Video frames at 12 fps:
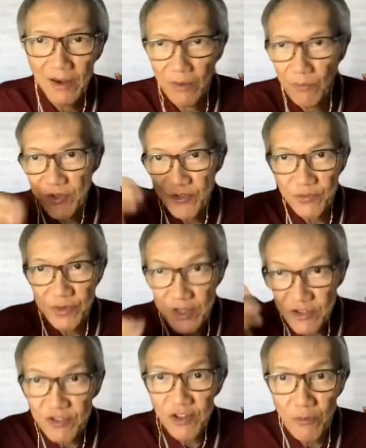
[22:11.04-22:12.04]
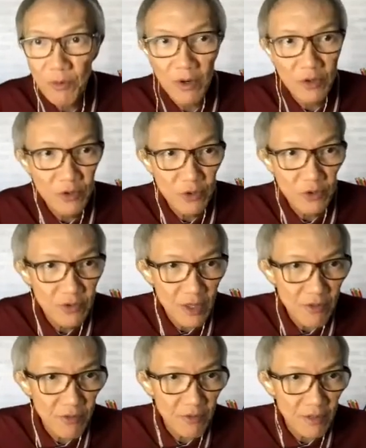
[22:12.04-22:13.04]
which register we want to use.
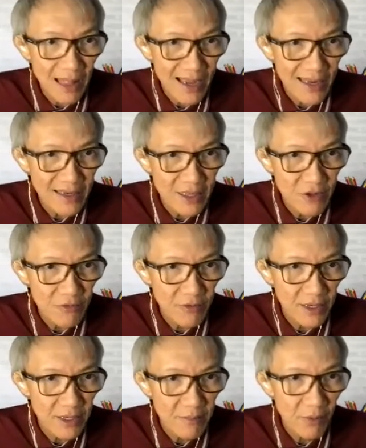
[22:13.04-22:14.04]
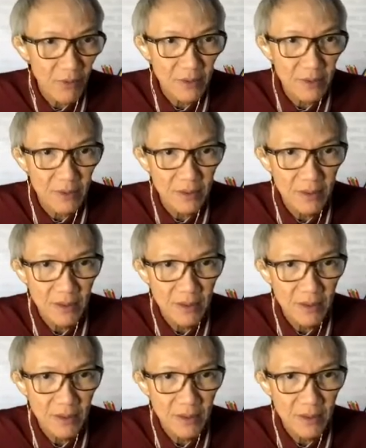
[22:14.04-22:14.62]
This line is very important.